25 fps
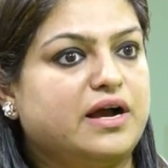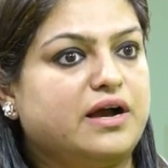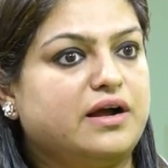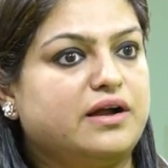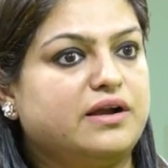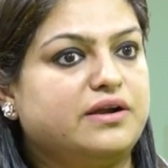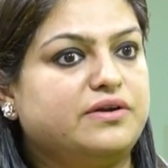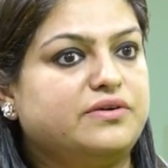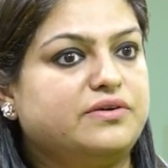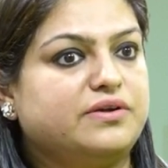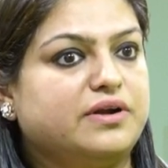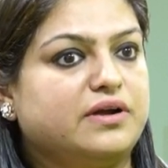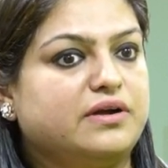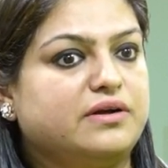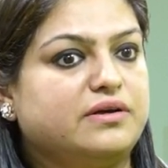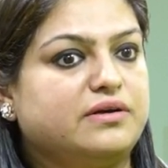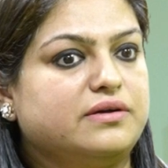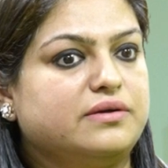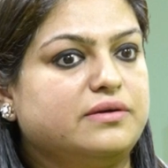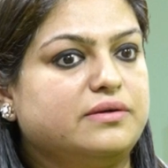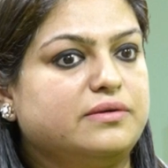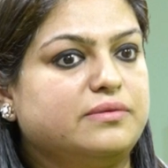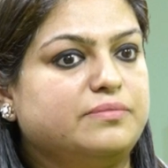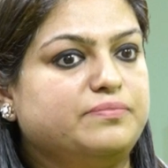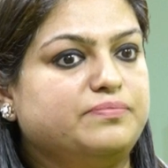
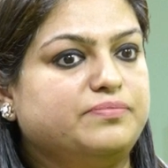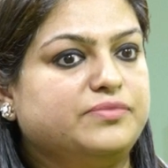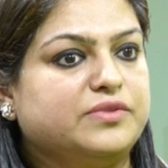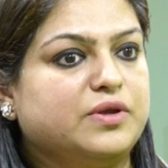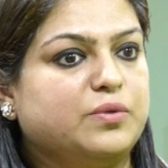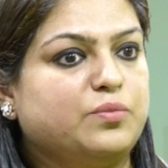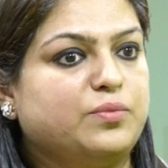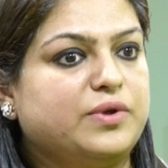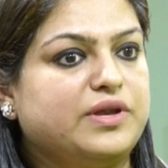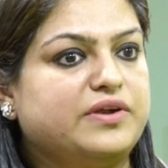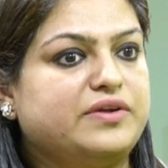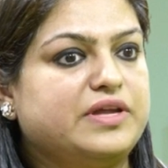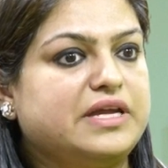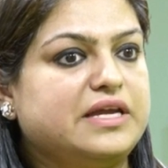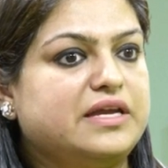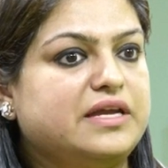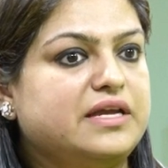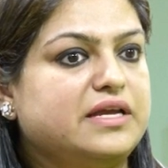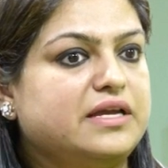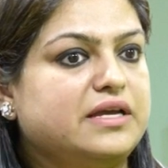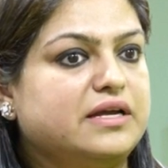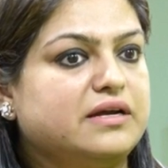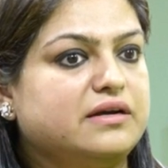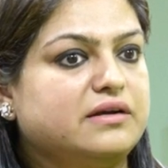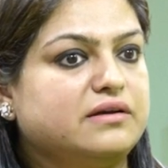are
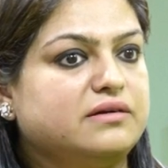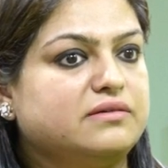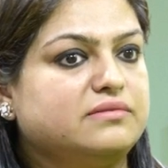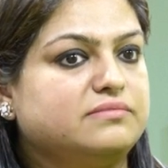very